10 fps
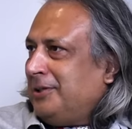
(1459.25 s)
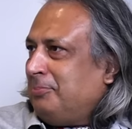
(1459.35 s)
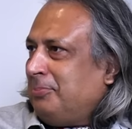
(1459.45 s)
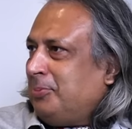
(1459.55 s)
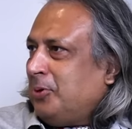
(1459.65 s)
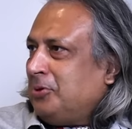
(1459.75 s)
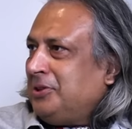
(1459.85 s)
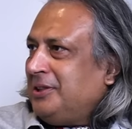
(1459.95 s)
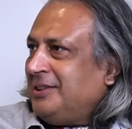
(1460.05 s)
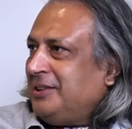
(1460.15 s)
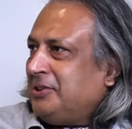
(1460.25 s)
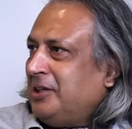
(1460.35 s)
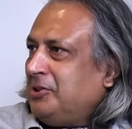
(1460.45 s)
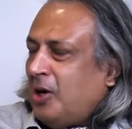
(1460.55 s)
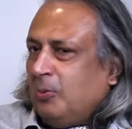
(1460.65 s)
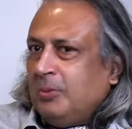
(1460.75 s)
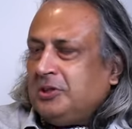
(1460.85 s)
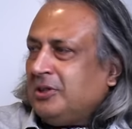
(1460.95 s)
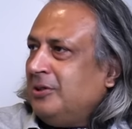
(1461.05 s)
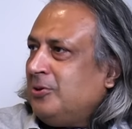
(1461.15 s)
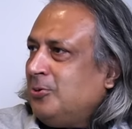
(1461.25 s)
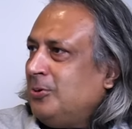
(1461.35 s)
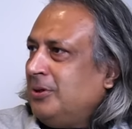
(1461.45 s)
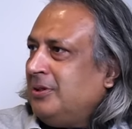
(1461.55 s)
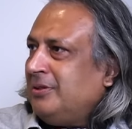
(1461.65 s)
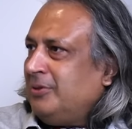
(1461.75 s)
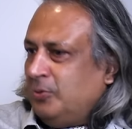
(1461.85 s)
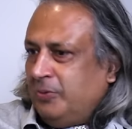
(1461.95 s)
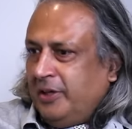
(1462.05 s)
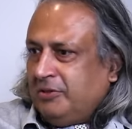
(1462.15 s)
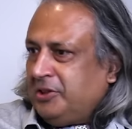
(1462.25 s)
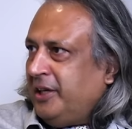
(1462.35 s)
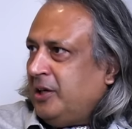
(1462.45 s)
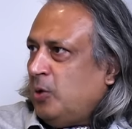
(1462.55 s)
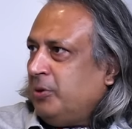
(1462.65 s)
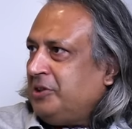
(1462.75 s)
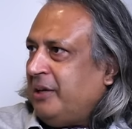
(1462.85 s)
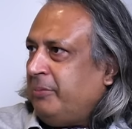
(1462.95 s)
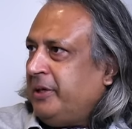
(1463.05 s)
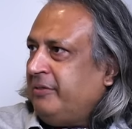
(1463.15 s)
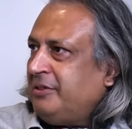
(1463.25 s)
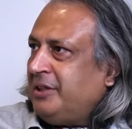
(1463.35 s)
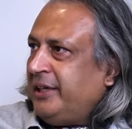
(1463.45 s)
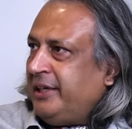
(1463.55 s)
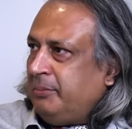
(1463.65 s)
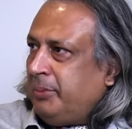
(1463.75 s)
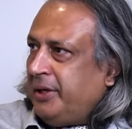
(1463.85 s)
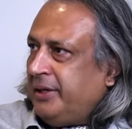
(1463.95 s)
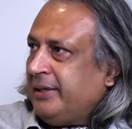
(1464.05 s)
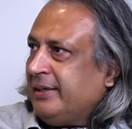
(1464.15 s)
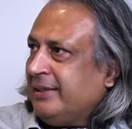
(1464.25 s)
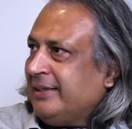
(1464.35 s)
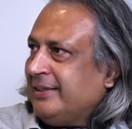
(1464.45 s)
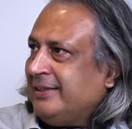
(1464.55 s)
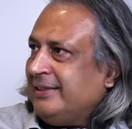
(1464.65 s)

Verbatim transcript: They're proxies in the sense how much control we have seen now what is happening with the TTP.